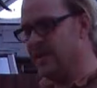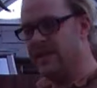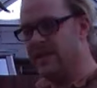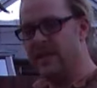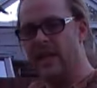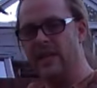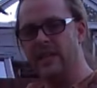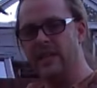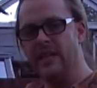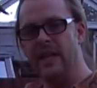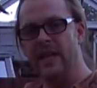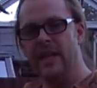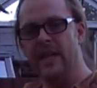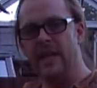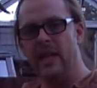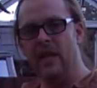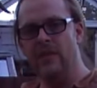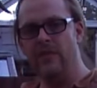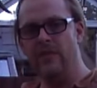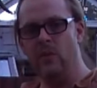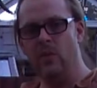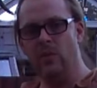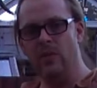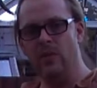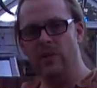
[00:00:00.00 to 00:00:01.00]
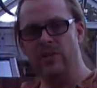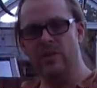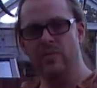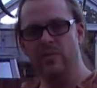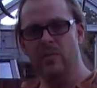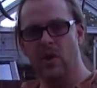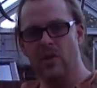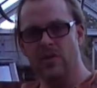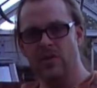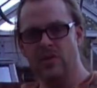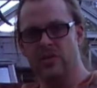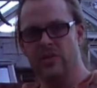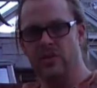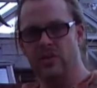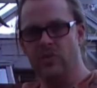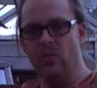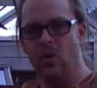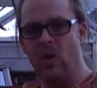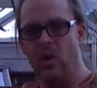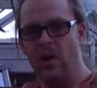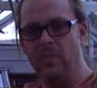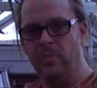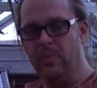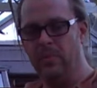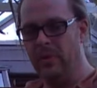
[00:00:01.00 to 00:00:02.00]
and I said if you want your tomatoes to
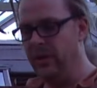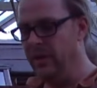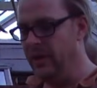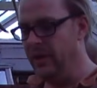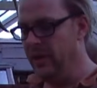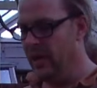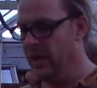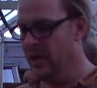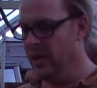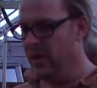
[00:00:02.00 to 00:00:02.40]
ripen